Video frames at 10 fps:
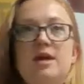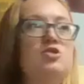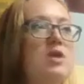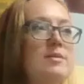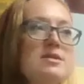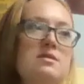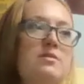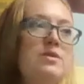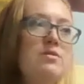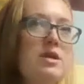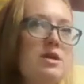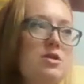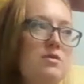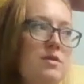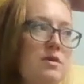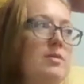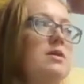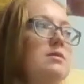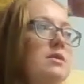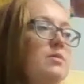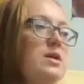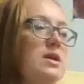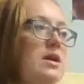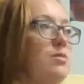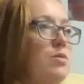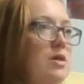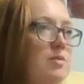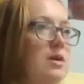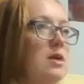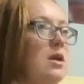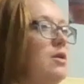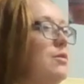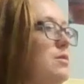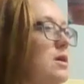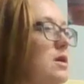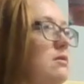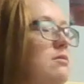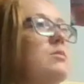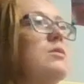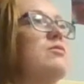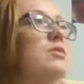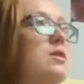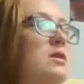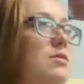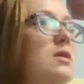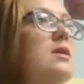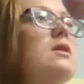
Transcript: And trauma is something we really get over, but that we carry with, but in a healthy way when we've recovered.